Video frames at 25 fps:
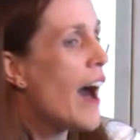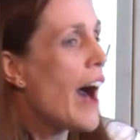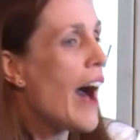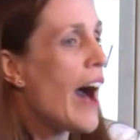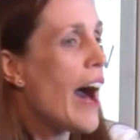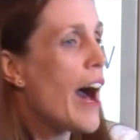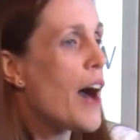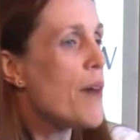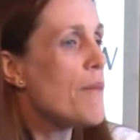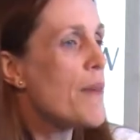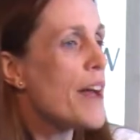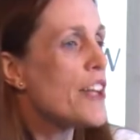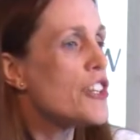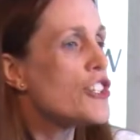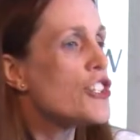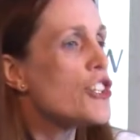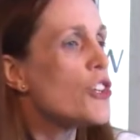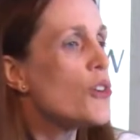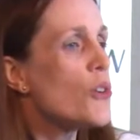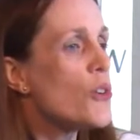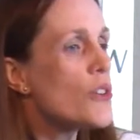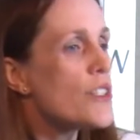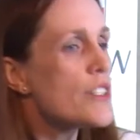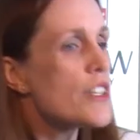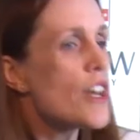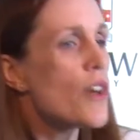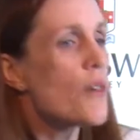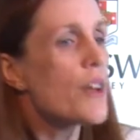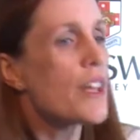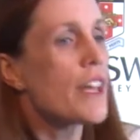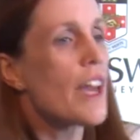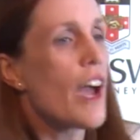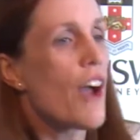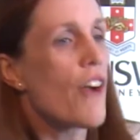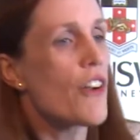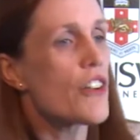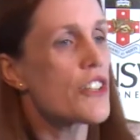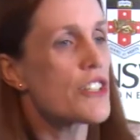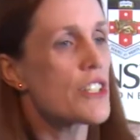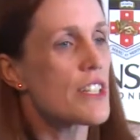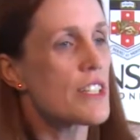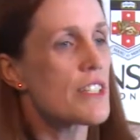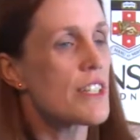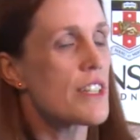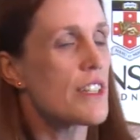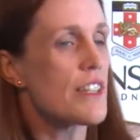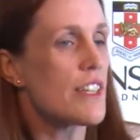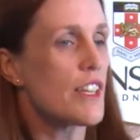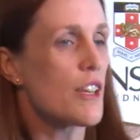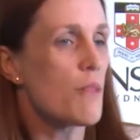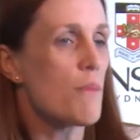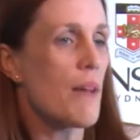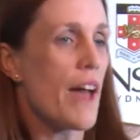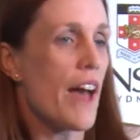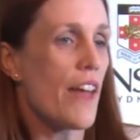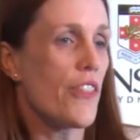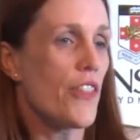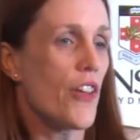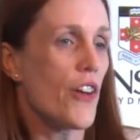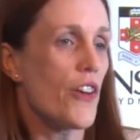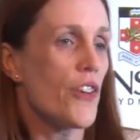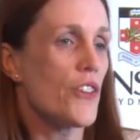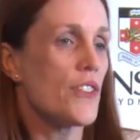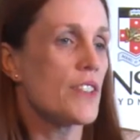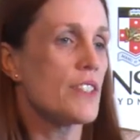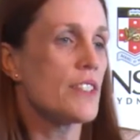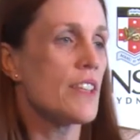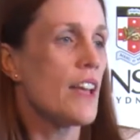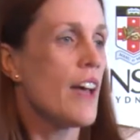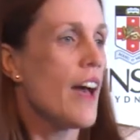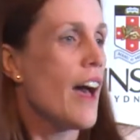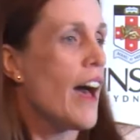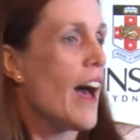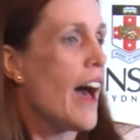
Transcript: And she also encouraged us to think about those